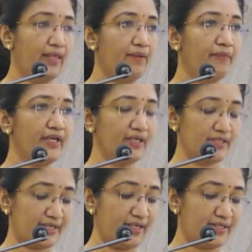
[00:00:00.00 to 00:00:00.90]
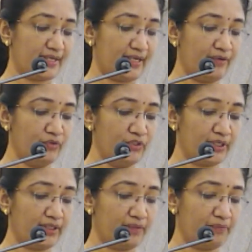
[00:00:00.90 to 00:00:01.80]
Many states like
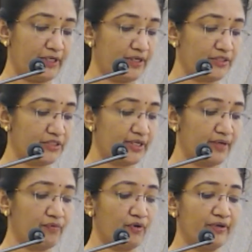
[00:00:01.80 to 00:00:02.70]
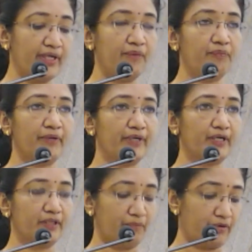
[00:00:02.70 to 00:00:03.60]
Gujarat and Maharashtra have already
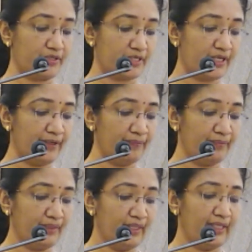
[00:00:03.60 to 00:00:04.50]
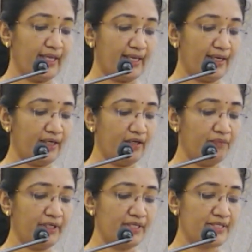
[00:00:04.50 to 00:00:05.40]
implemented the policy. The Kerala
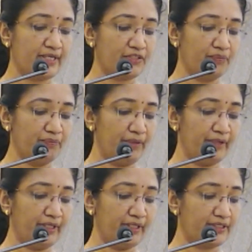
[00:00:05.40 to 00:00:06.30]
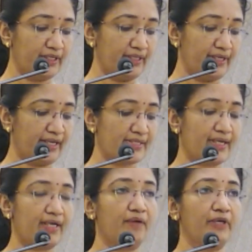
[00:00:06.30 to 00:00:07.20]
government is set to implement it in the next
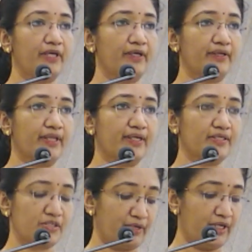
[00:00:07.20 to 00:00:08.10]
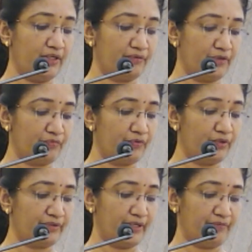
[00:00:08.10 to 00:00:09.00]
academic year, that is
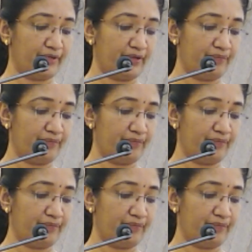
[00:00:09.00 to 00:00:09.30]
2024-25.